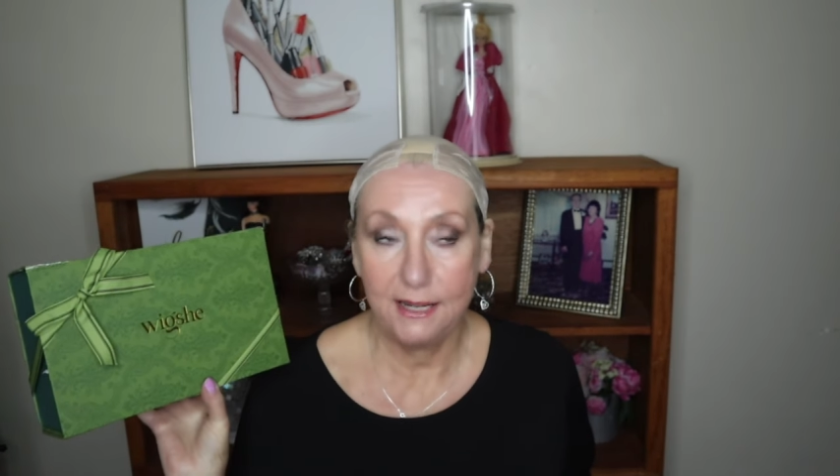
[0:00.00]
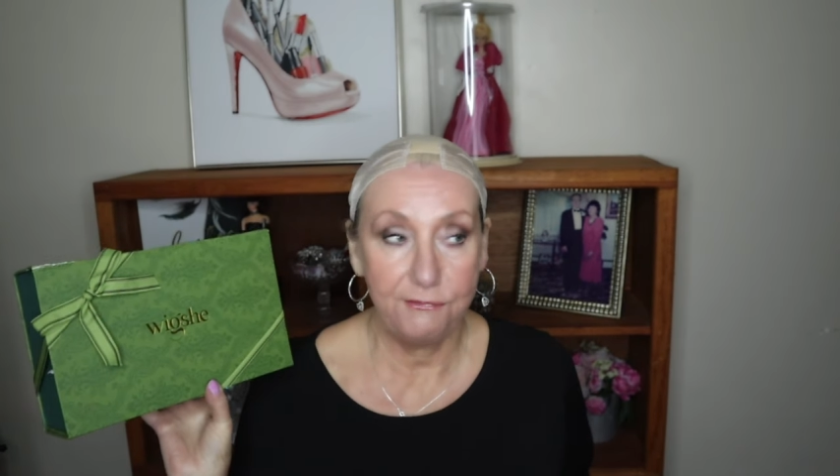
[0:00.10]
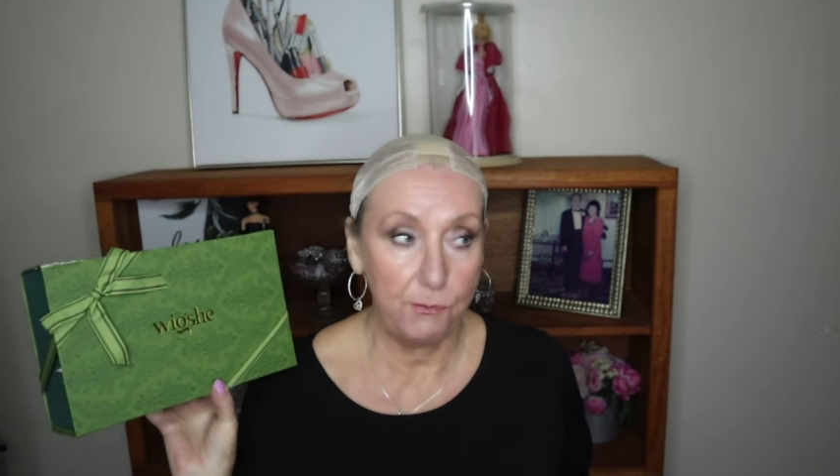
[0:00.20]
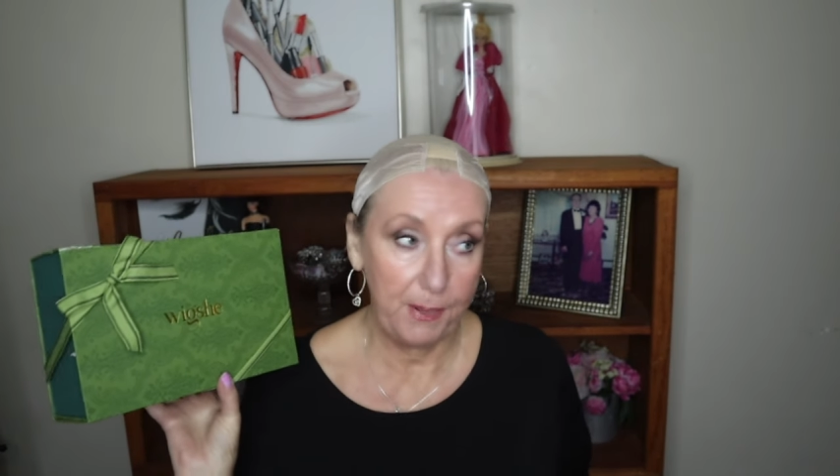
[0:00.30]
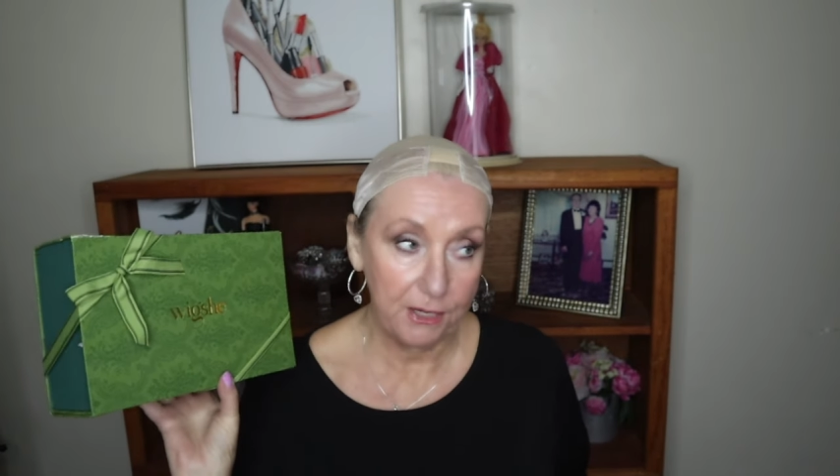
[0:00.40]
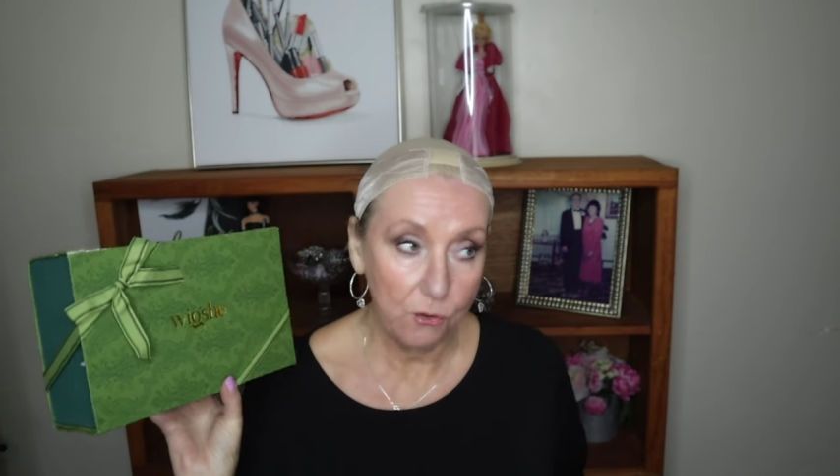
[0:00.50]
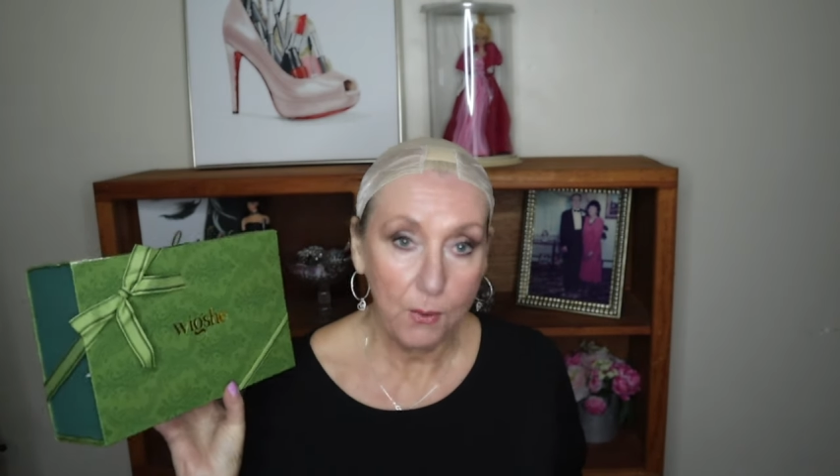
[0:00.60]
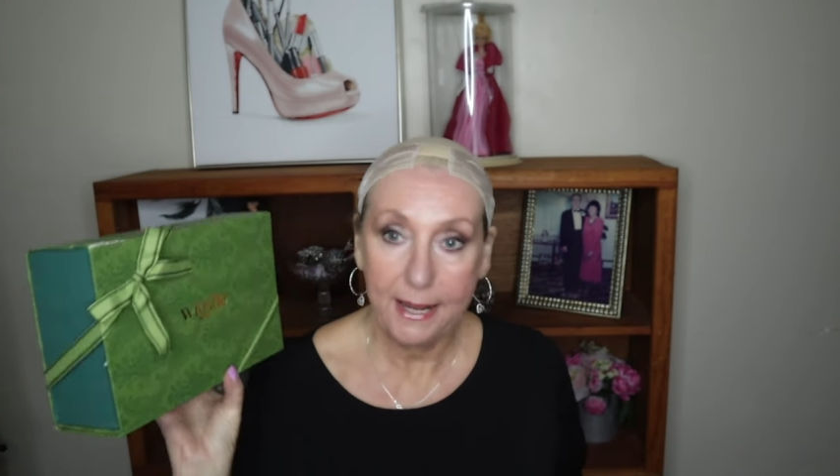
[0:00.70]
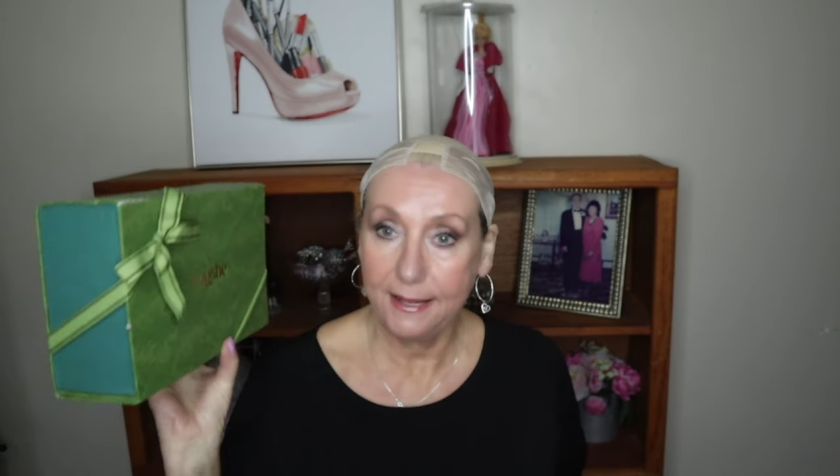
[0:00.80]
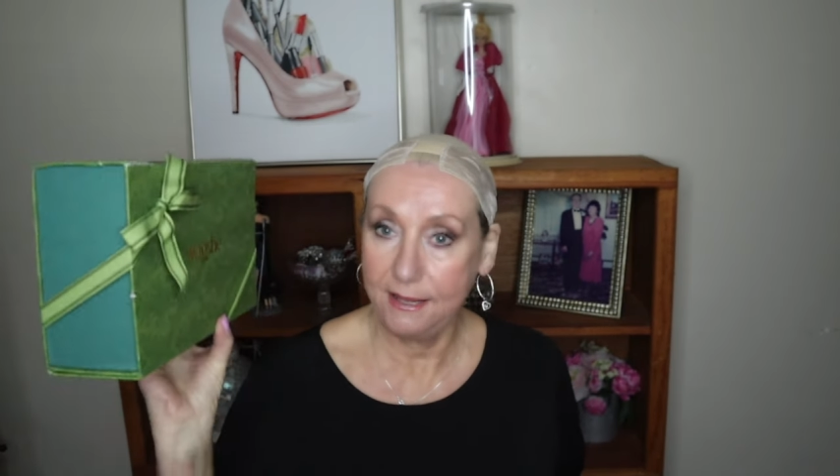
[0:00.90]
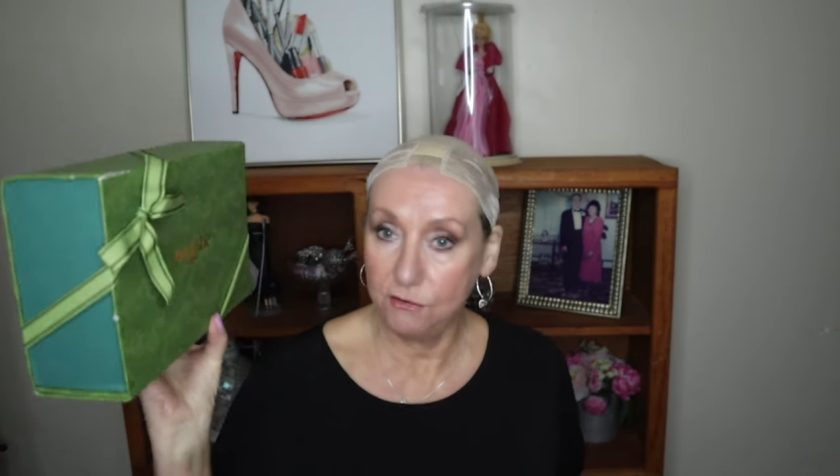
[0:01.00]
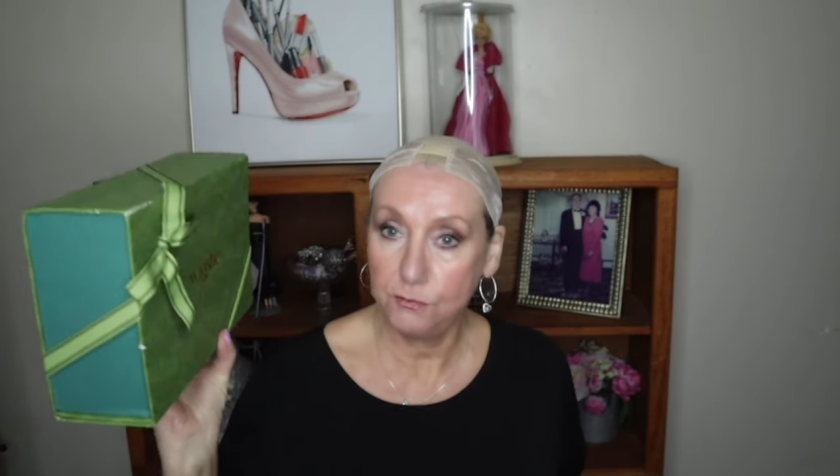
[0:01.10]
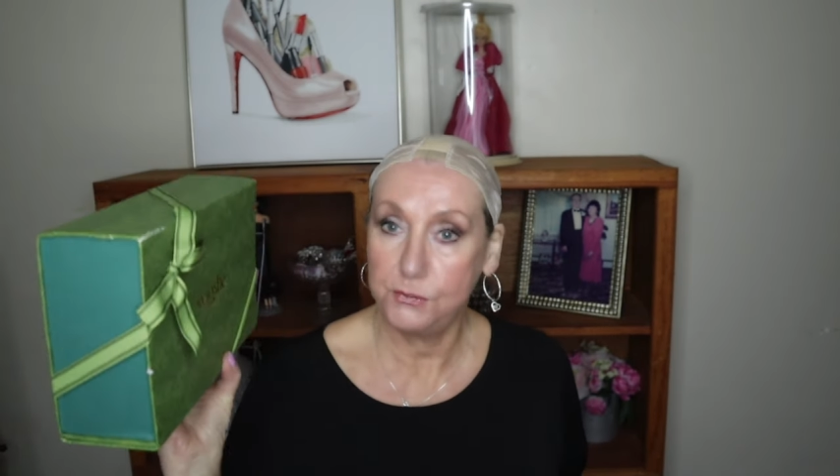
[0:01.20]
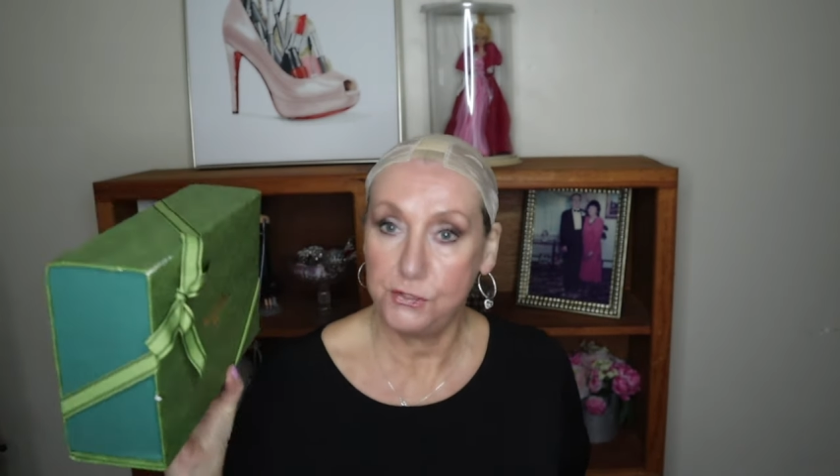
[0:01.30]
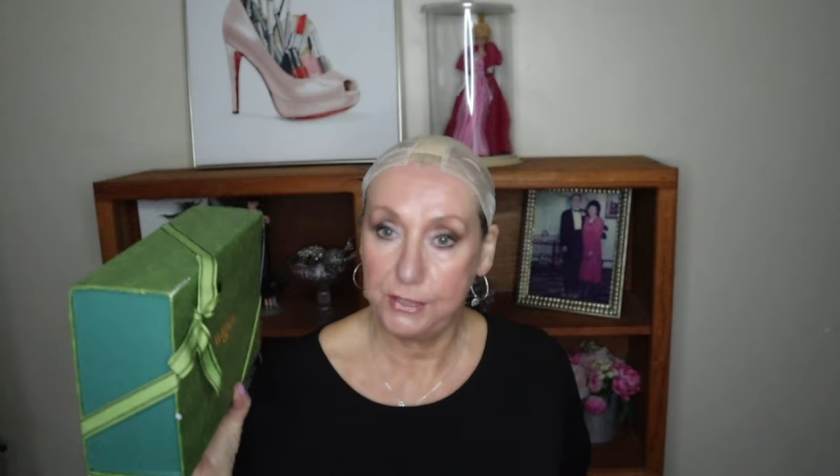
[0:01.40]
And if you pick a wig,
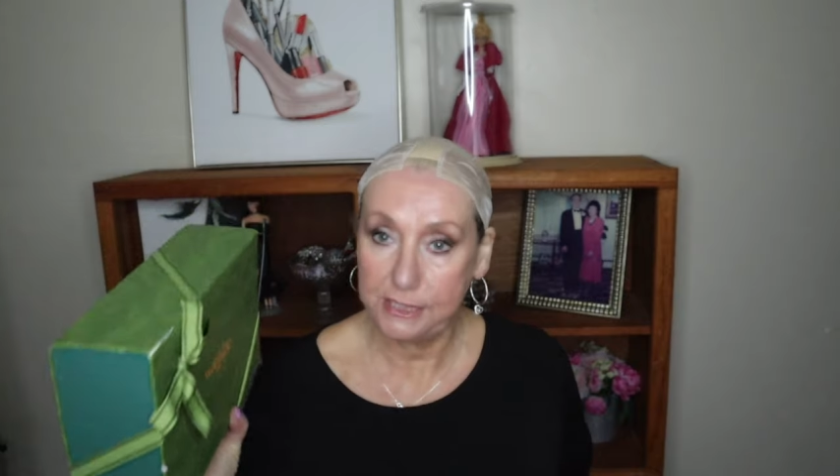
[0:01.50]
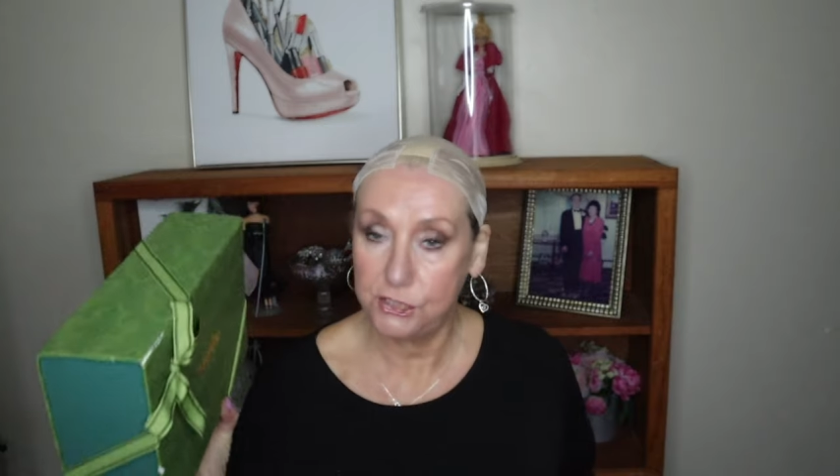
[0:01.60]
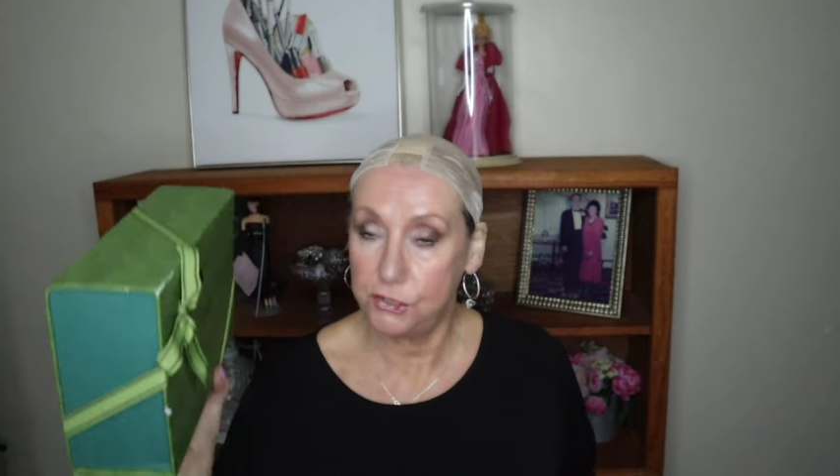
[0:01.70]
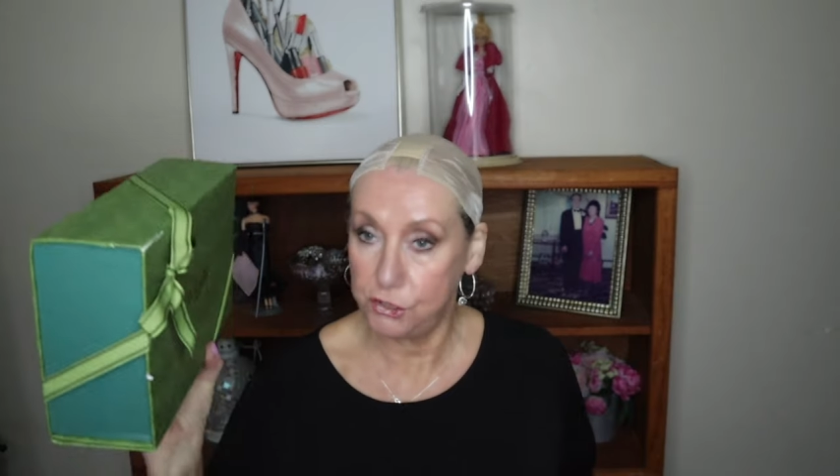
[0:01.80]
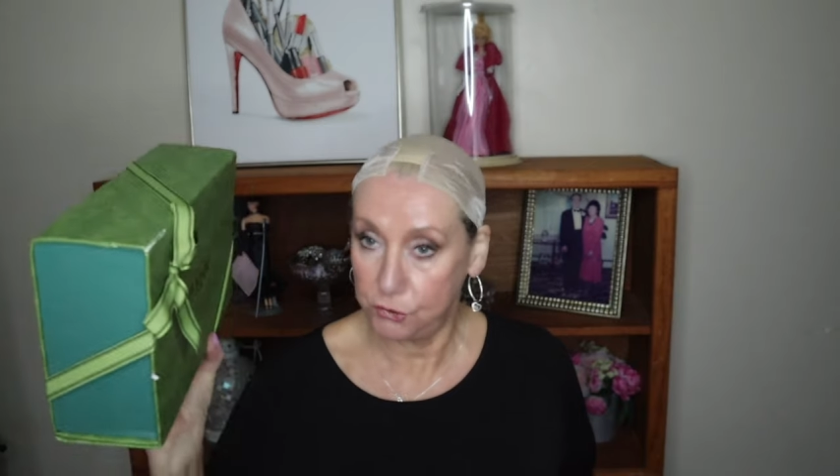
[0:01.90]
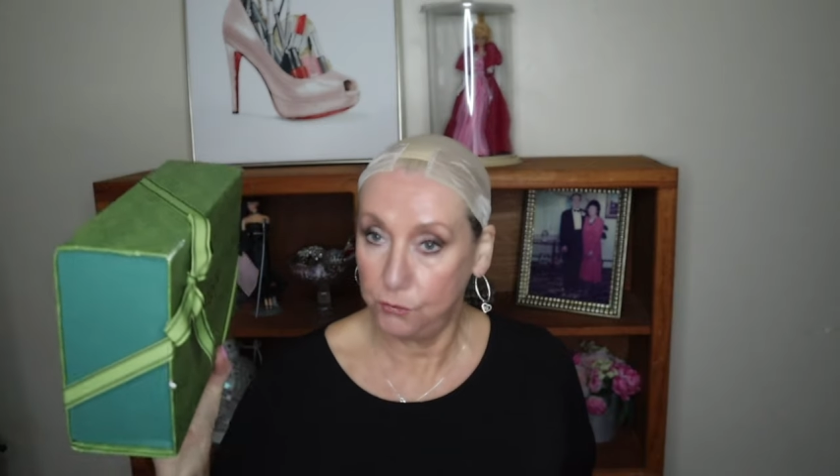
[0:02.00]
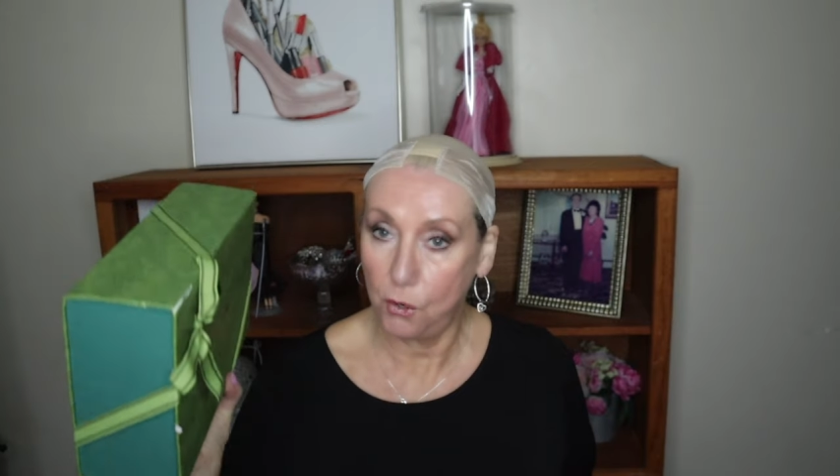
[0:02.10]
here's what you need to do.